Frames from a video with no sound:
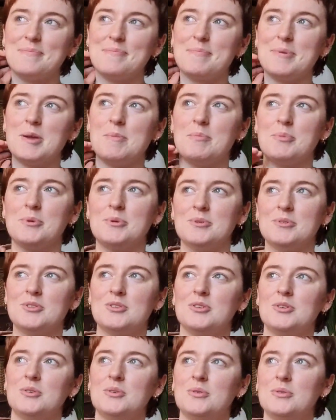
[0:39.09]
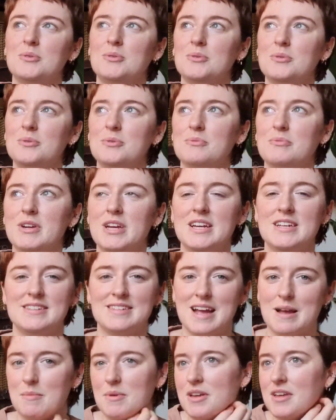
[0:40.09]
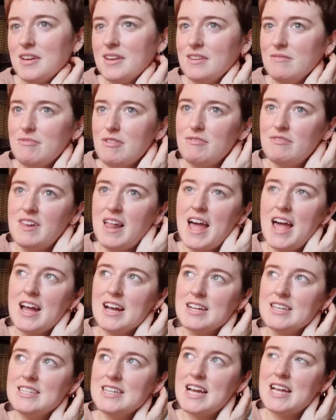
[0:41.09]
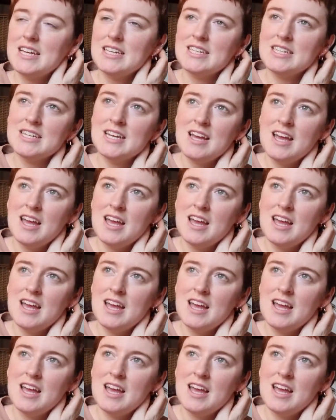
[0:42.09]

people to re-examine, reflect, and